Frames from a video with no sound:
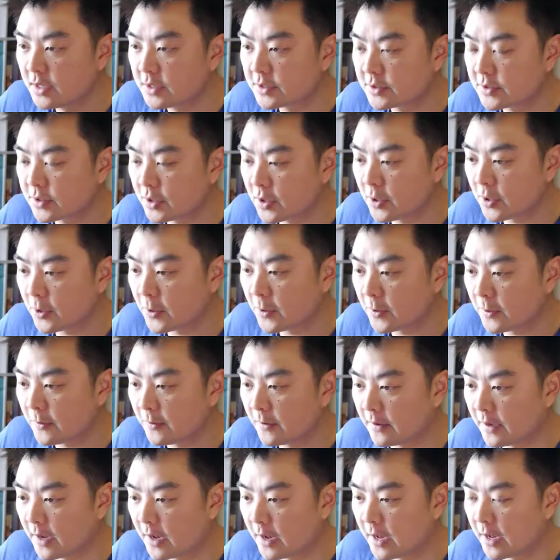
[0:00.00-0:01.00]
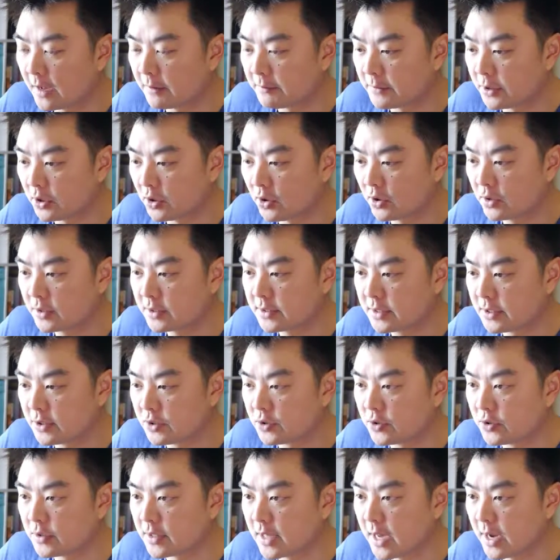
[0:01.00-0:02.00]
So in order to
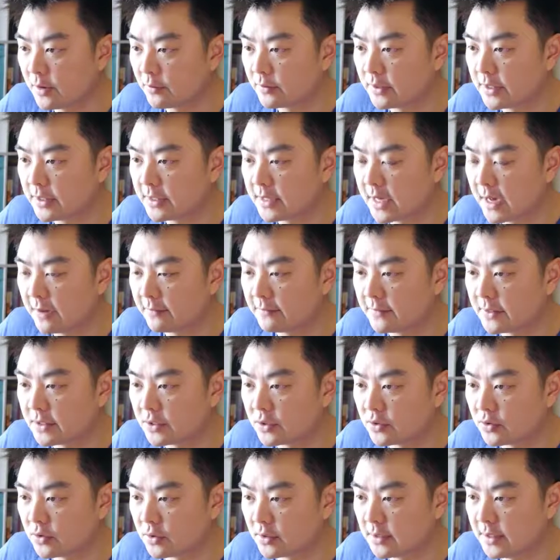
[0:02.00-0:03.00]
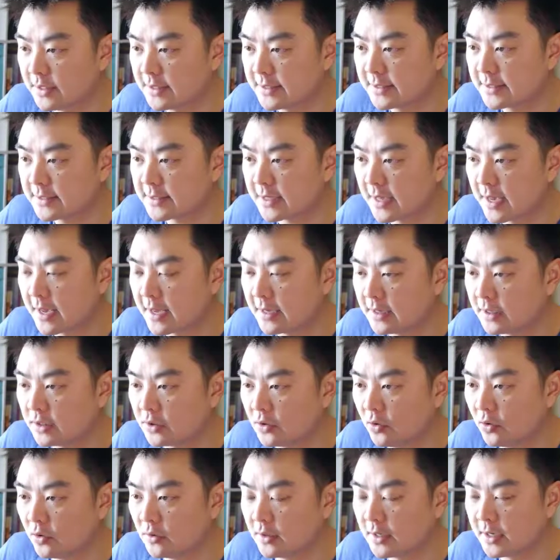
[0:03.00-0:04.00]
do that, we need to have these two lists, and
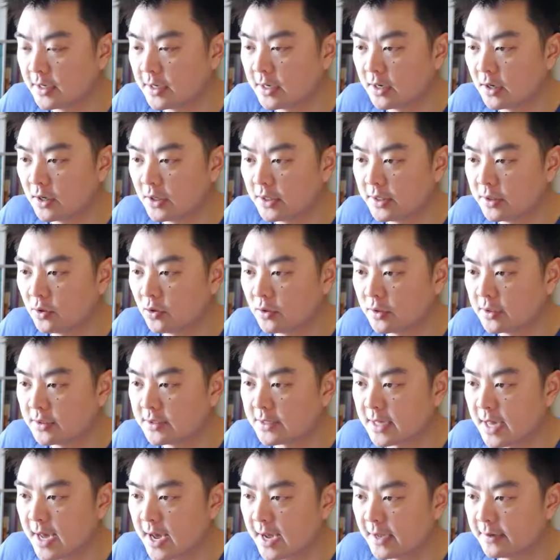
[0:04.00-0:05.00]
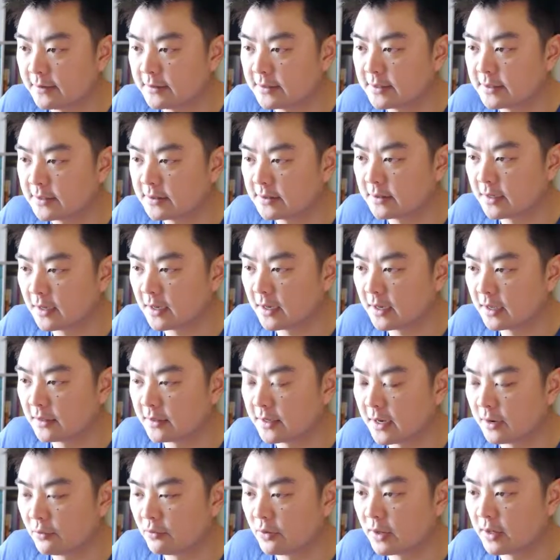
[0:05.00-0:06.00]
in order to add
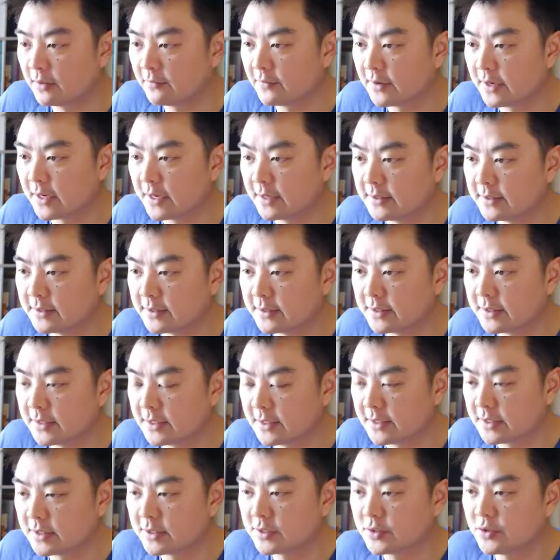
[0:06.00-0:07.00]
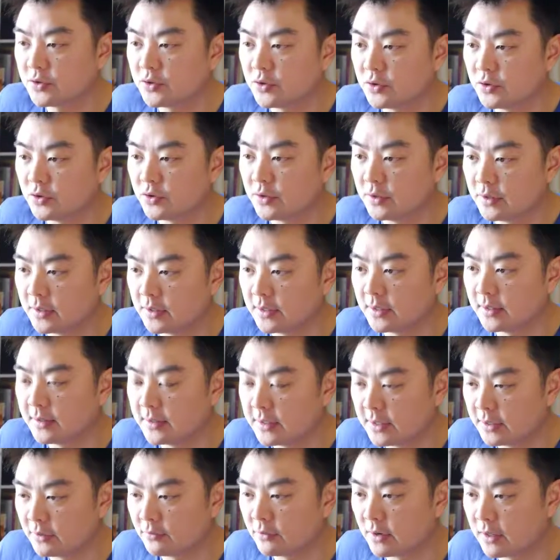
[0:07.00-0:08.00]
the irrelevant entities to
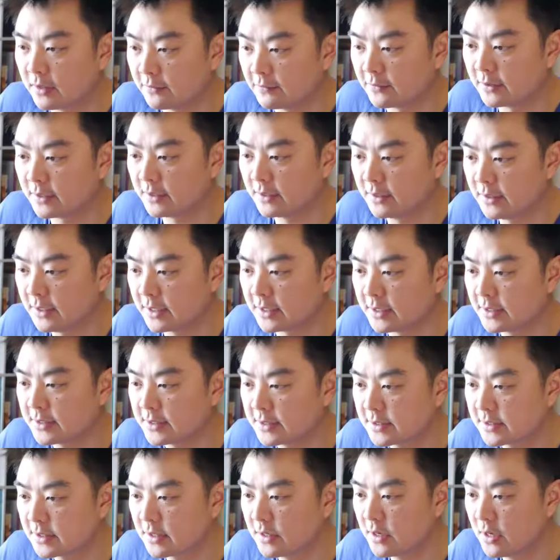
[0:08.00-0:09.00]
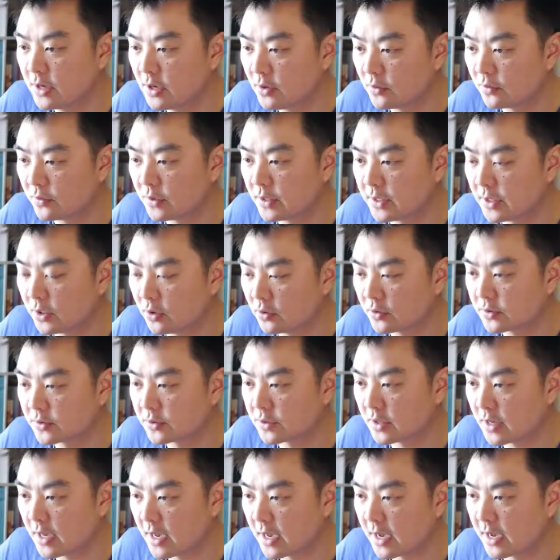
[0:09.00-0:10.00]
the relevant lists, we
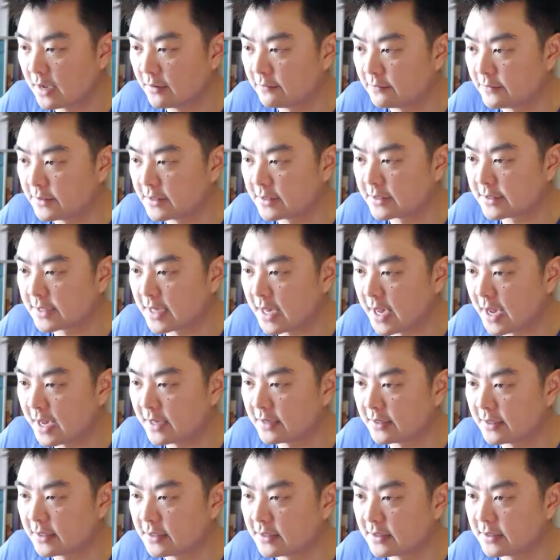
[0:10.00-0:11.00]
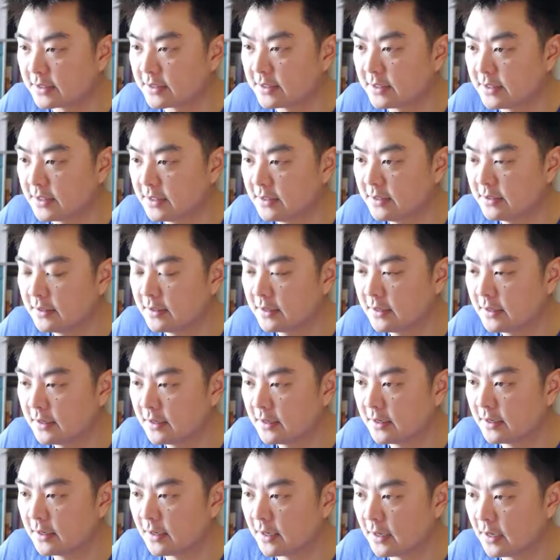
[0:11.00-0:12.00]
also have this add entity
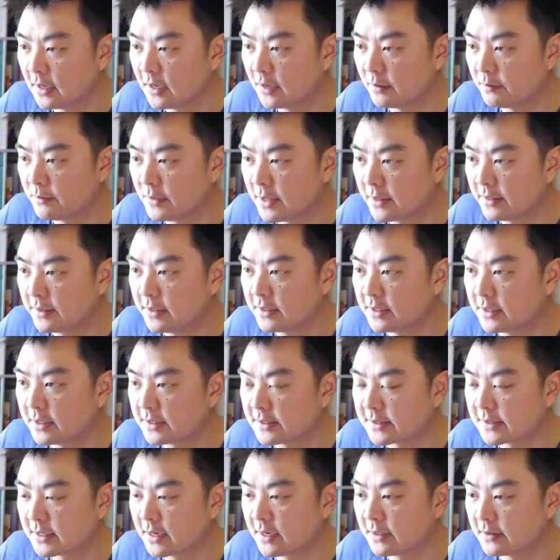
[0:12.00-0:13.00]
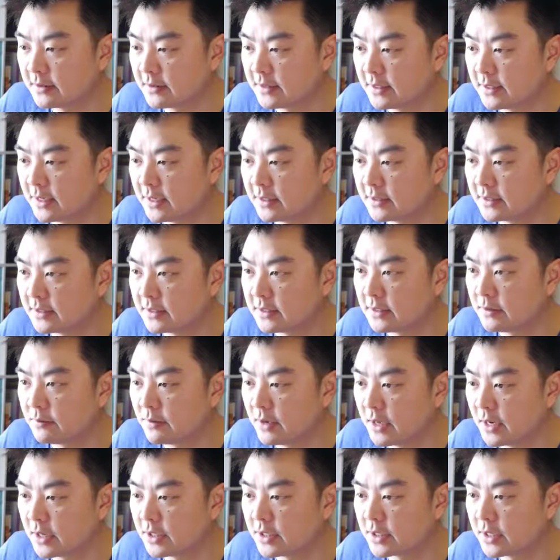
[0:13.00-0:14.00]
method inside the entity
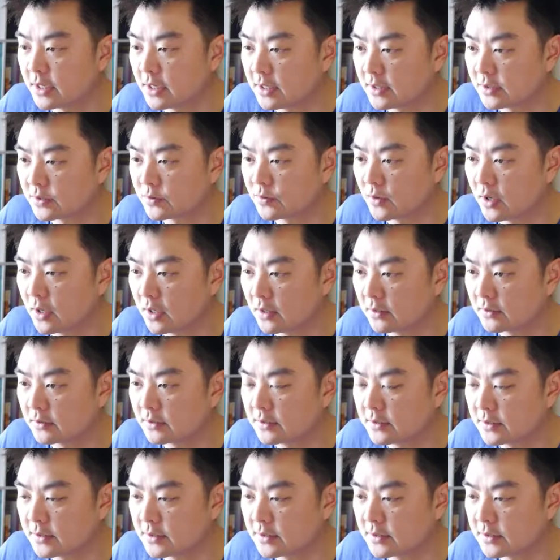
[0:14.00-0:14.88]
manager as well.